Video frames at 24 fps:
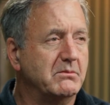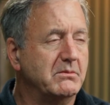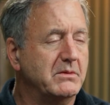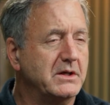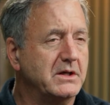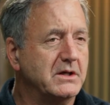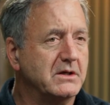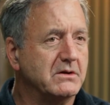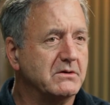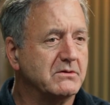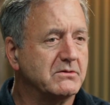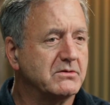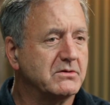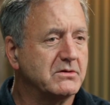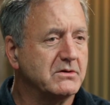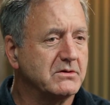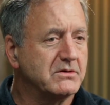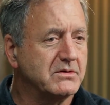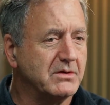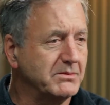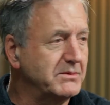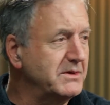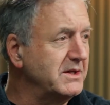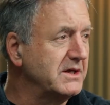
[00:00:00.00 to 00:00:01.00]
is
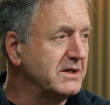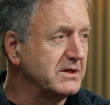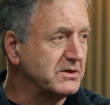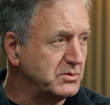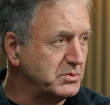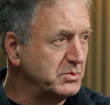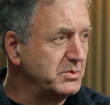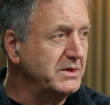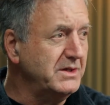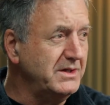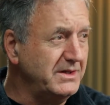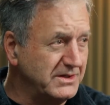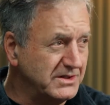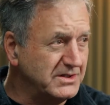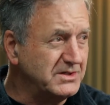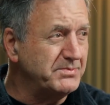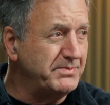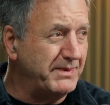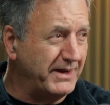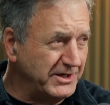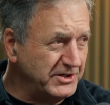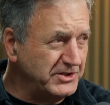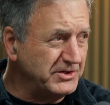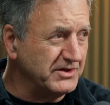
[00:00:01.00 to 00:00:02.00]
something that's really
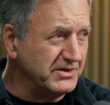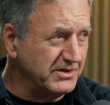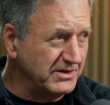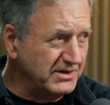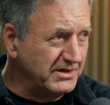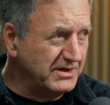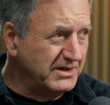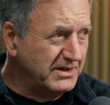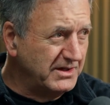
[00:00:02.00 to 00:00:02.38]
special.